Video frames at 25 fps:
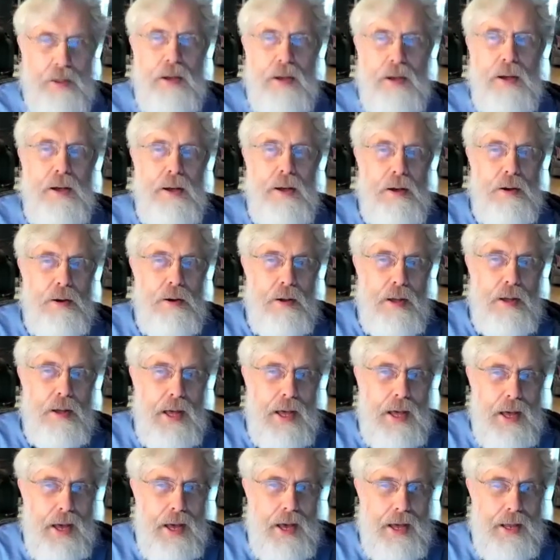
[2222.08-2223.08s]
uh,
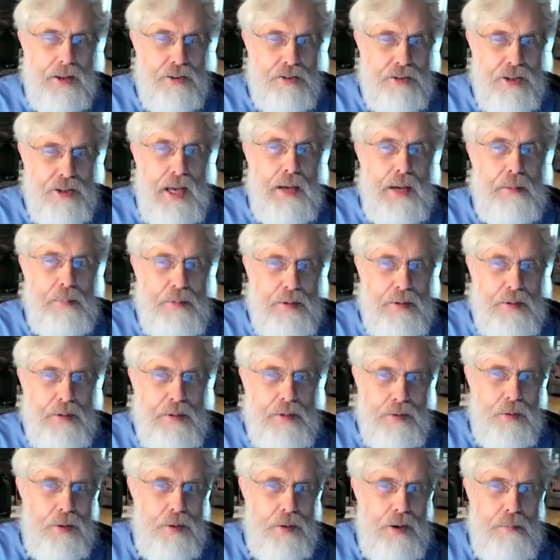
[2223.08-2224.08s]
had escaped
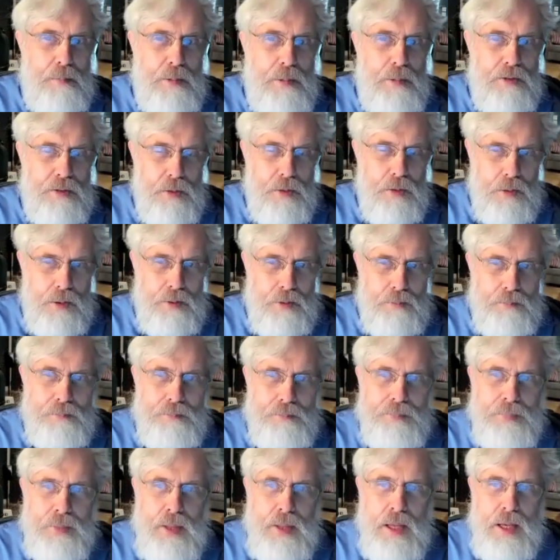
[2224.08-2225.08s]
or had been stolen.
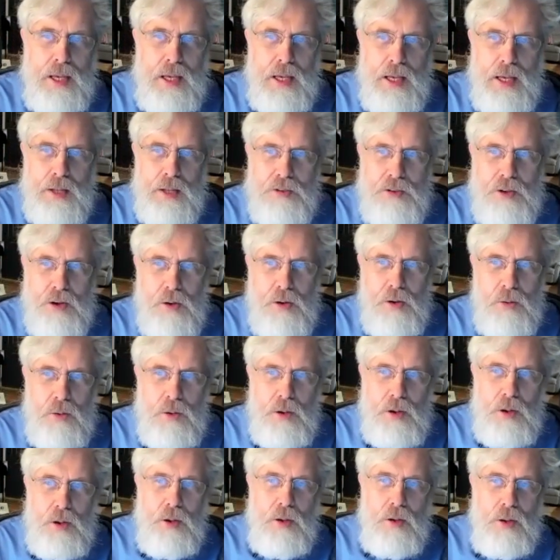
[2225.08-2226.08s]
So
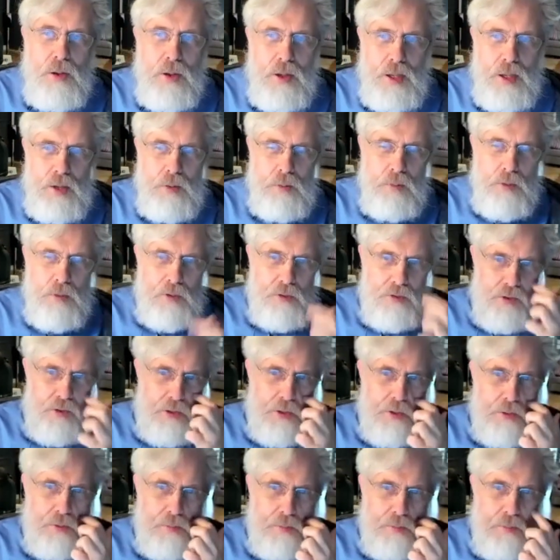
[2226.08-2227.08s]
it was
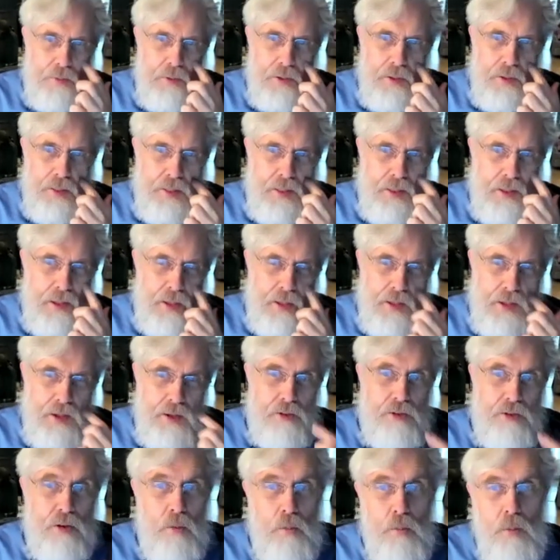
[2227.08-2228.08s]
a
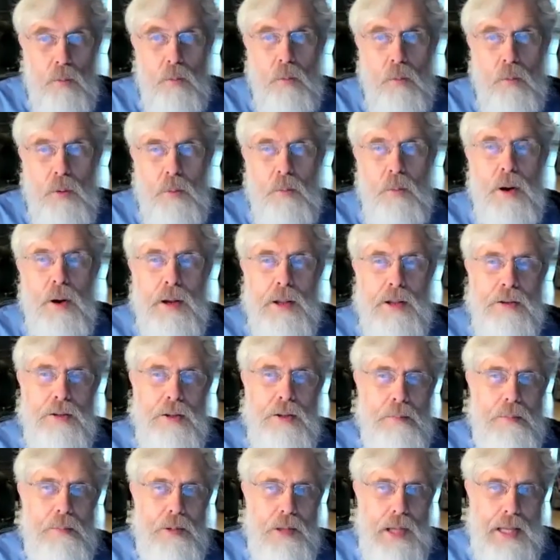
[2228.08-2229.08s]
so we wanted
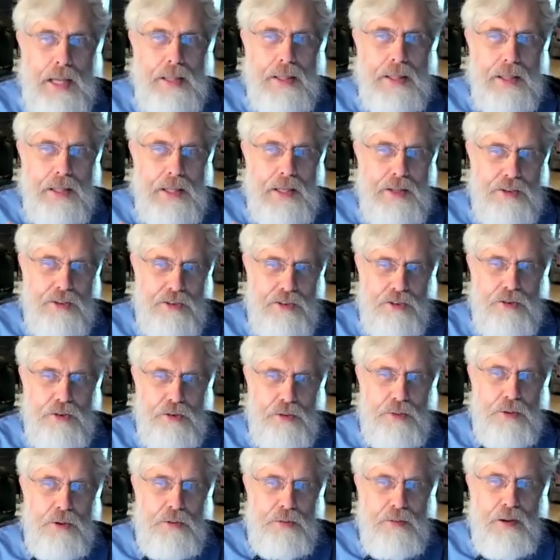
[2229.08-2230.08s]
them at least
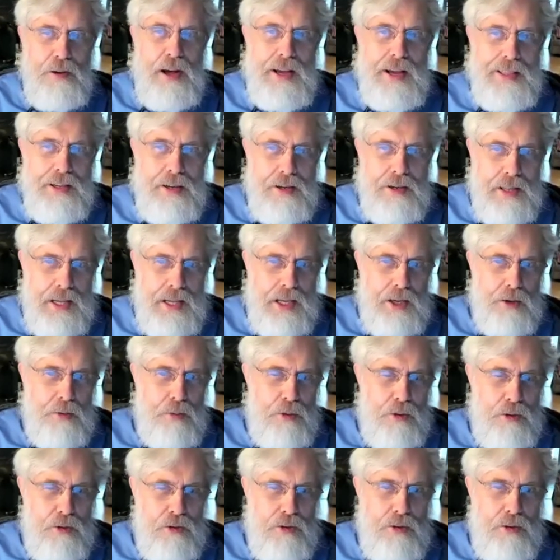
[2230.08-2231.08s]
to refine their
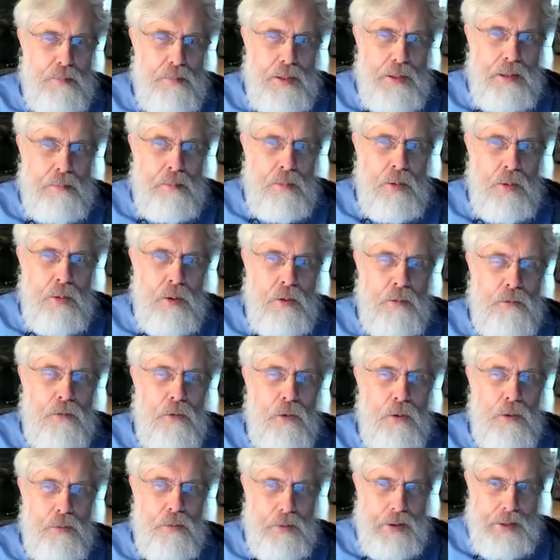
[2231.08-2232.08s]
language to be more
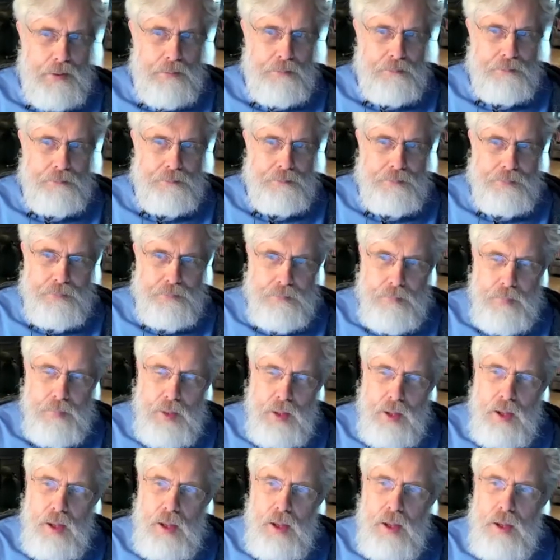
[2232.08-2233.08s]
forthright.
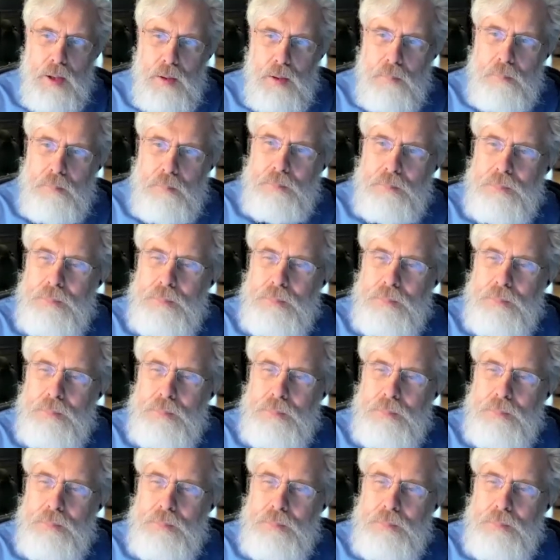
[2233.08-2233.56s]
Um,